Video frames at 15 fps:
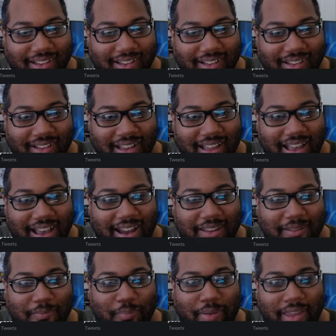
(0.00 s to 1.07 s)
uh, I
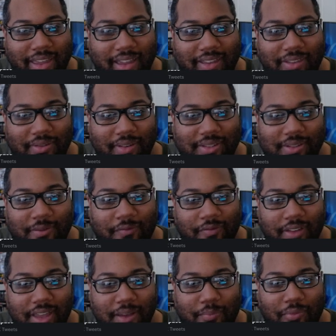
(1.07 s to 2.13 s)
didn't peg you as a
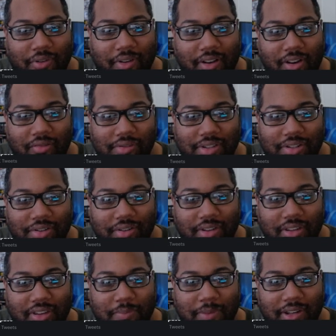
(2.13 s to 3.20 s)
fanboy. I always enjoy your
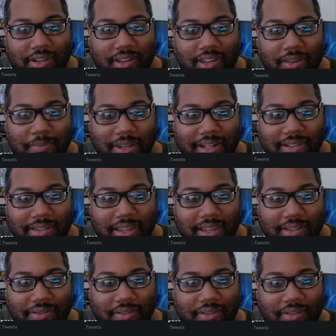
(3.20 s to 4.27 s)
comedic, comedic
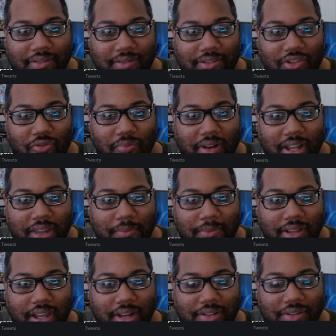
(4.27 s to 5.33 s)
takes on YouTube, but I am
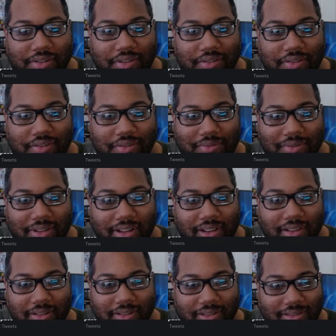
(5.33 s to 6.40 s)
glad you show your true
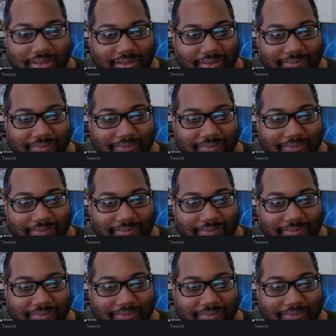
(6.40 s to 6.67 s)
colors.